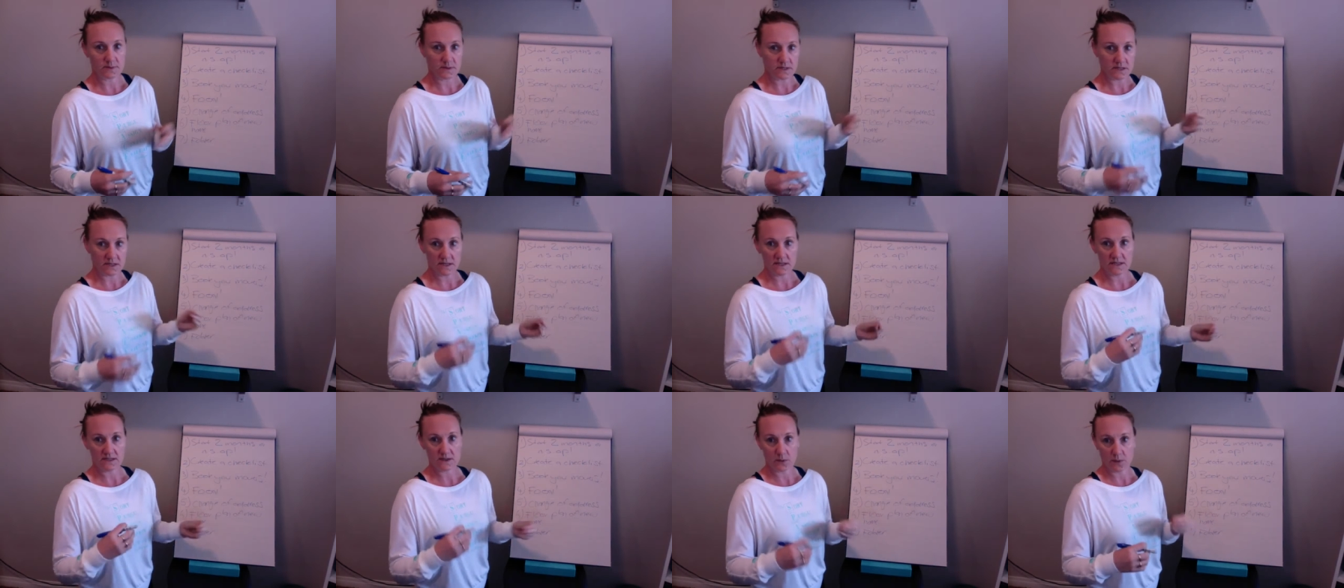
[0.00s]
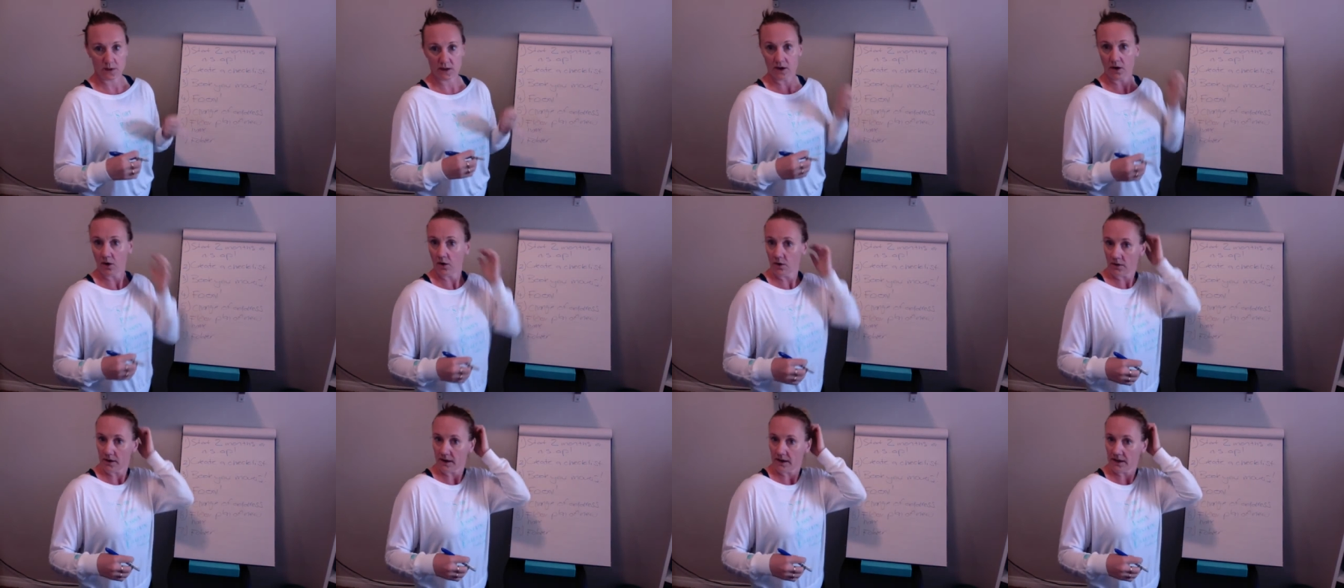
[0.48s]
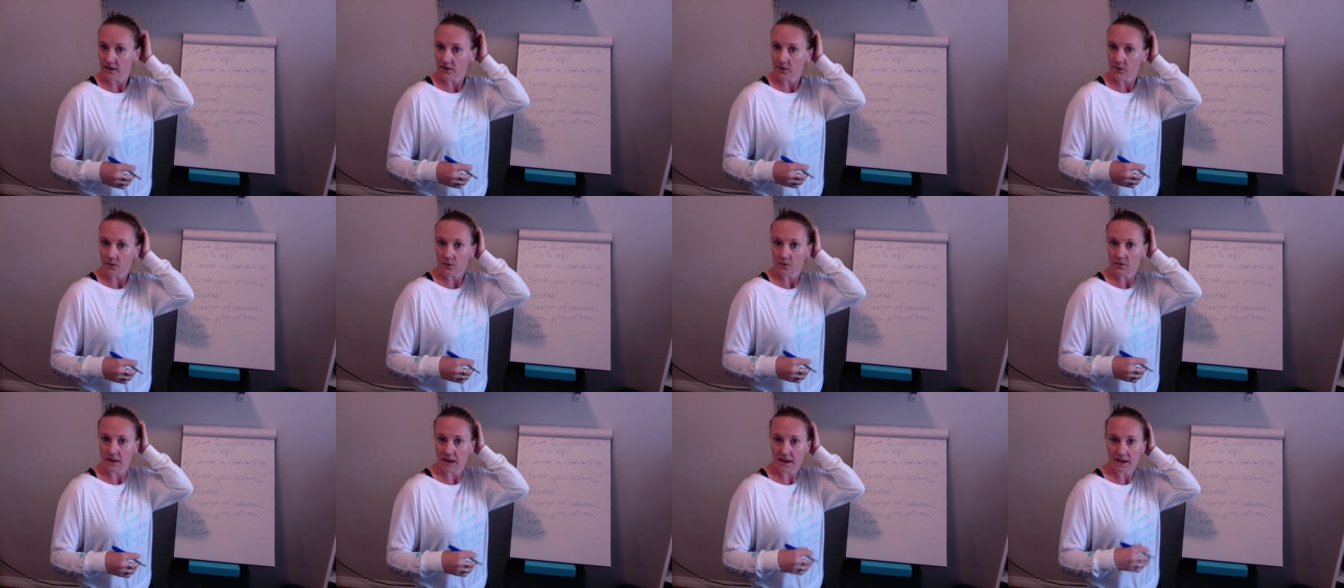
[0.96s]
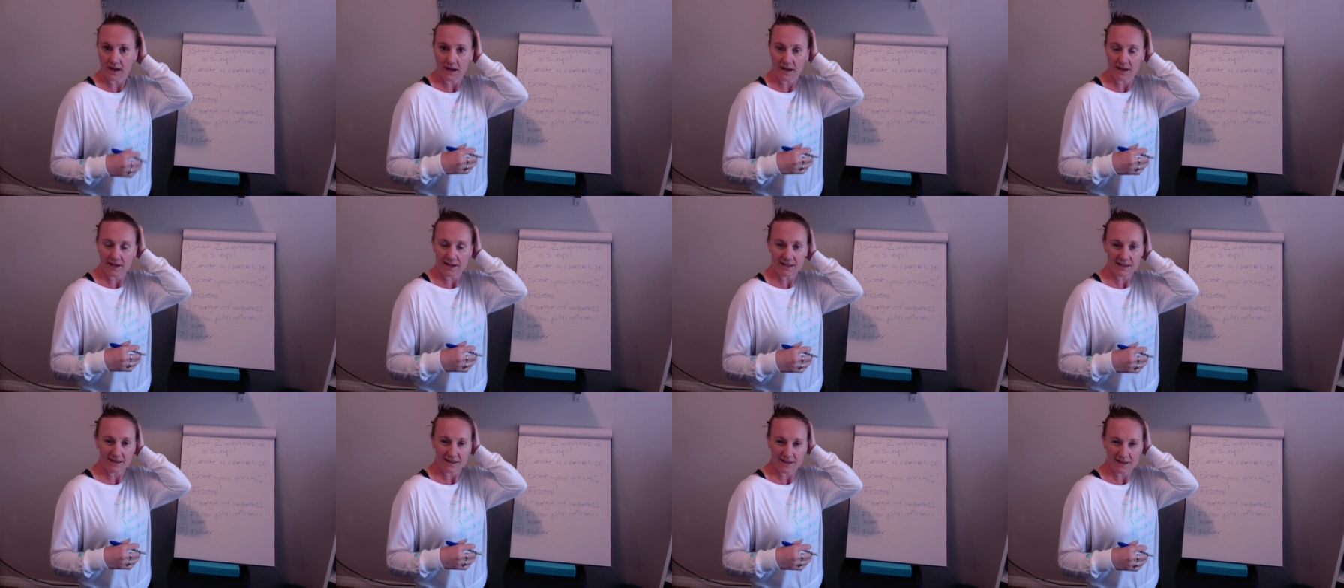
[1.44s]
please, quick, hurry, you know, that
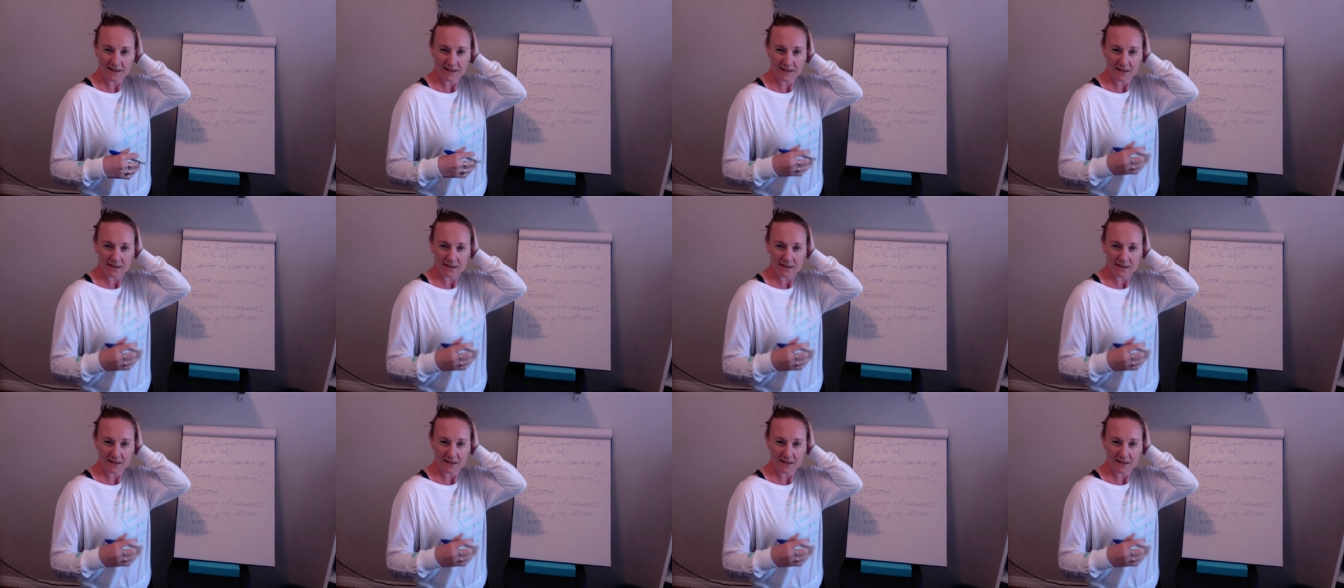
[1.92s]
kind of thing.